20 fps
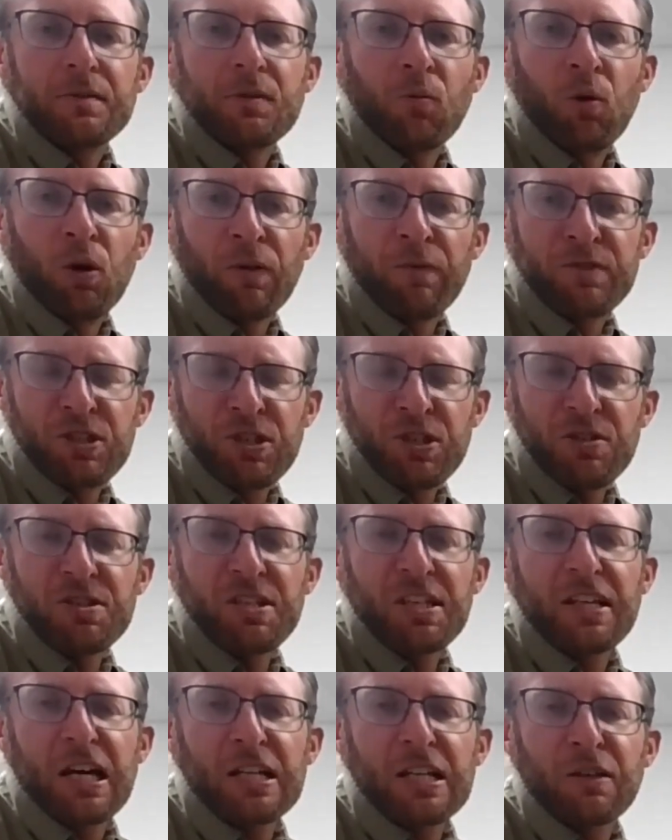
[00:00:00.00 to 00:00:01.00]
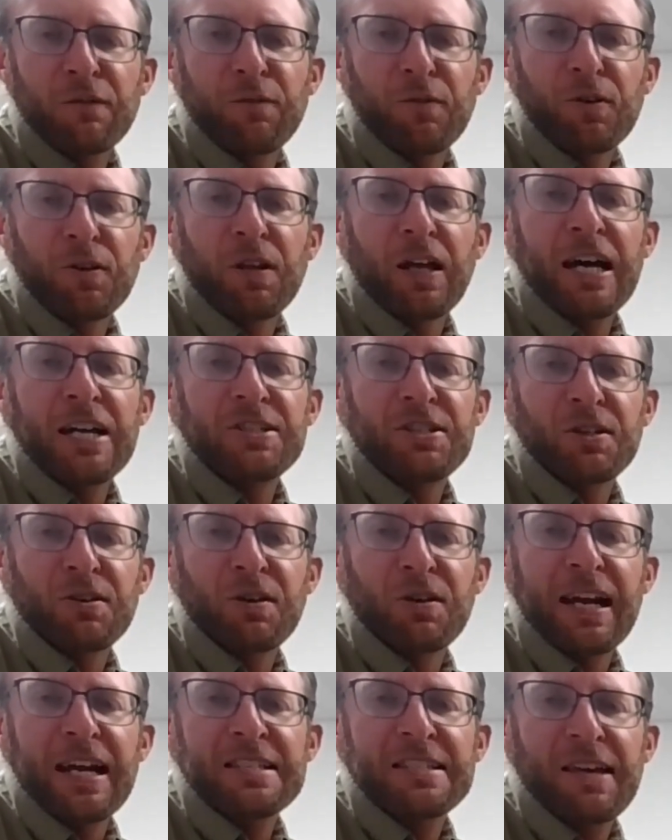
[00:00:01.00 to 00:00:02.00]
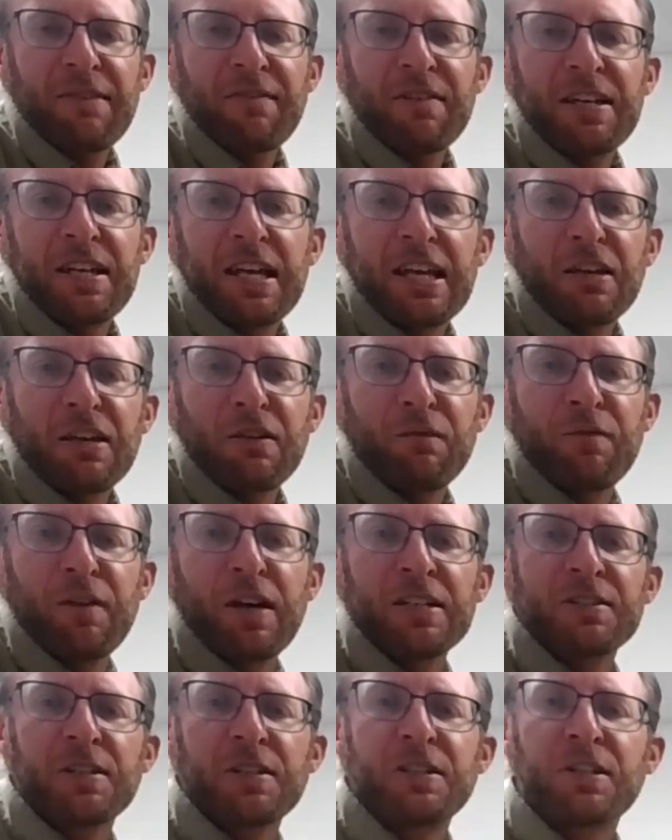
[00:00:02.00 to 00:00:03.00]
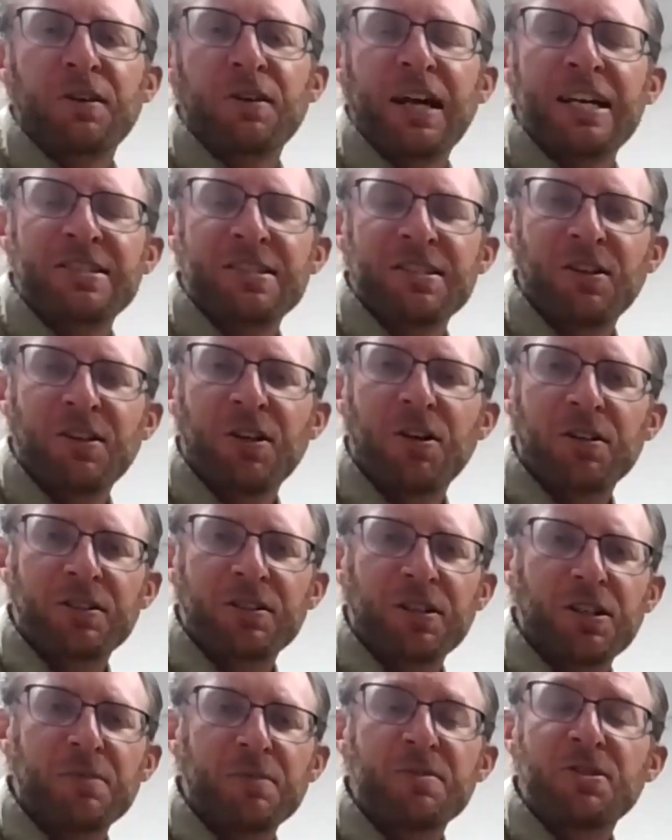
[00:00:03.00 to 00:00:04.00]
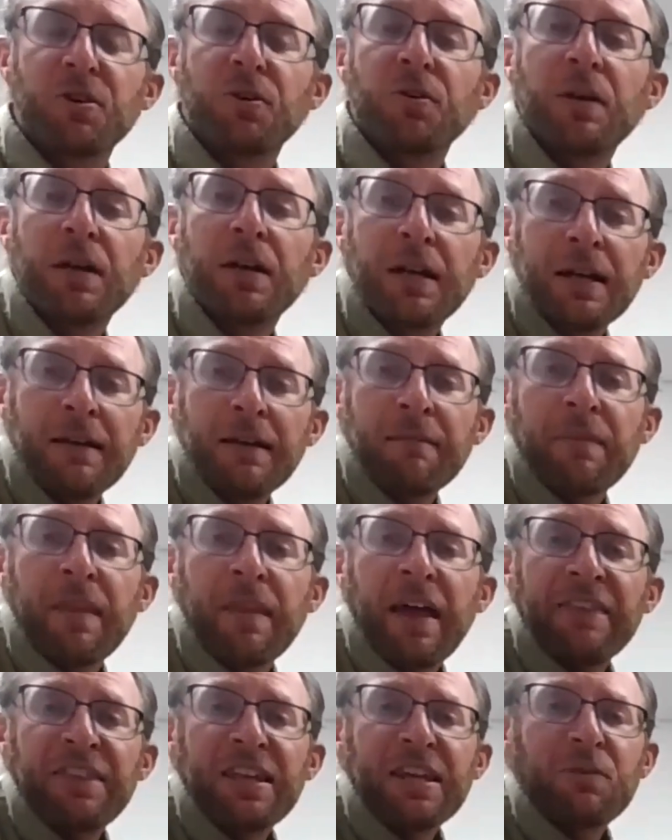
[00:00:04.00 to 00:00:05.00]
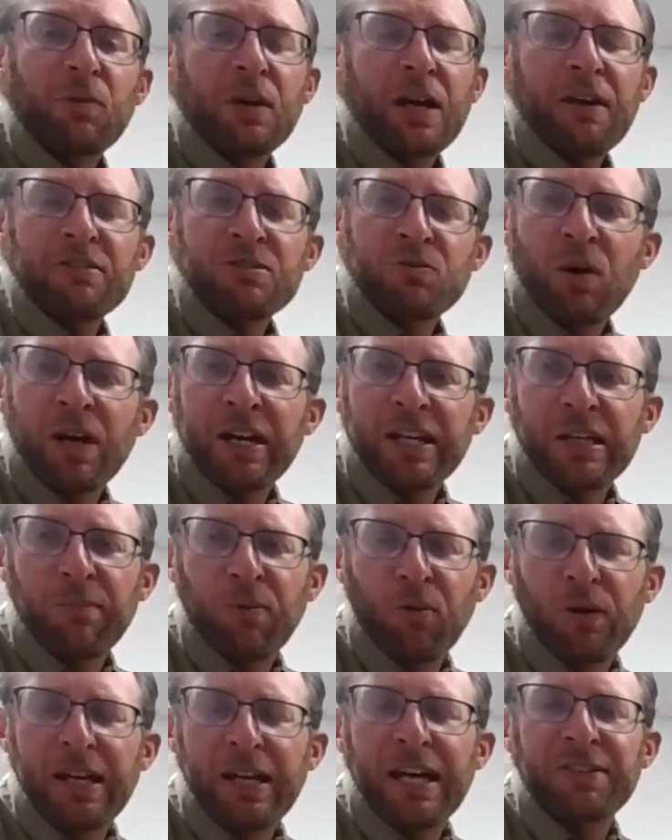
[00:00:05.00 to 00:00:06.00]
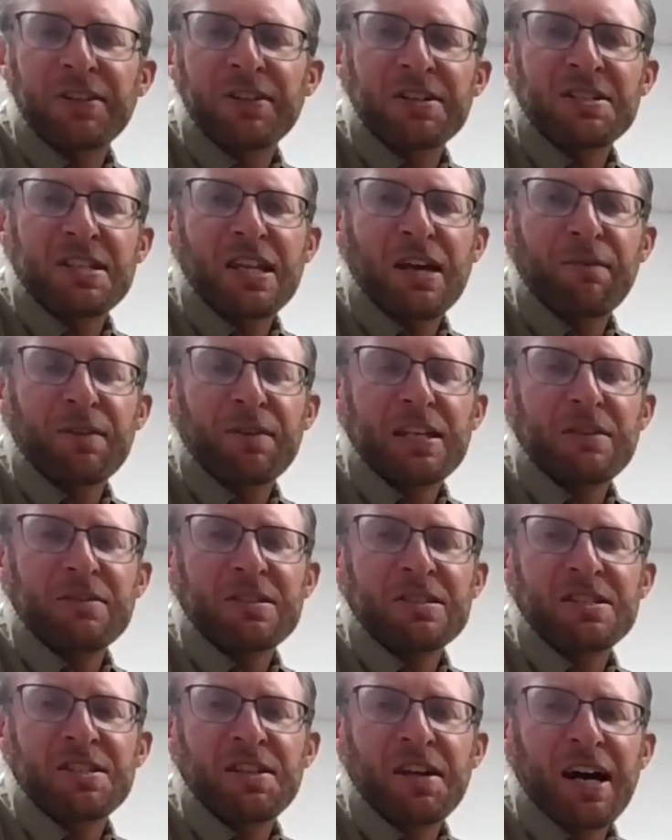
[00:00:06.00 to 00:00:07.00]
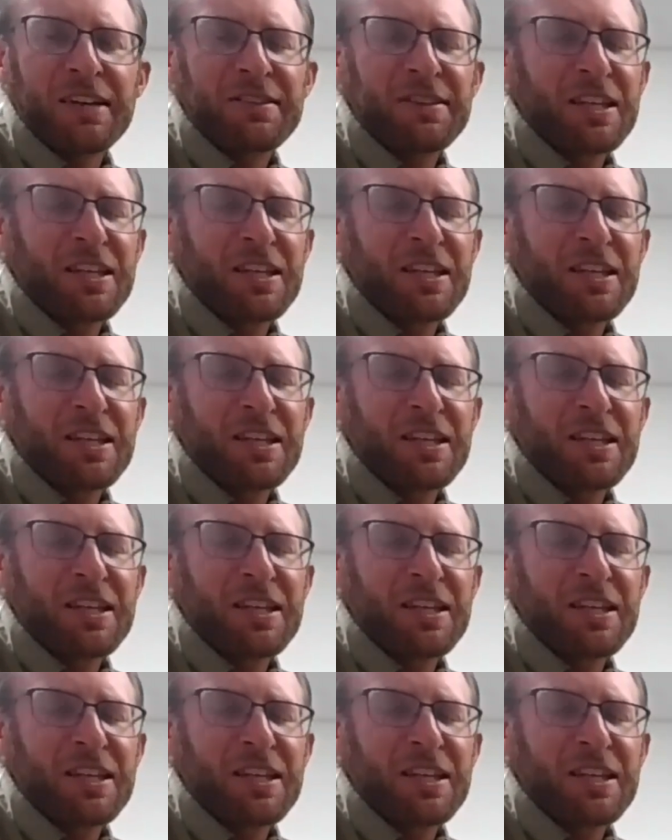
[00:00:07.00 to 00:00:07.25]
Will choosing not to fertilize your grass have a negative effect on your grass in long term? So I think what I was wanting to point out there, Stephanie, was not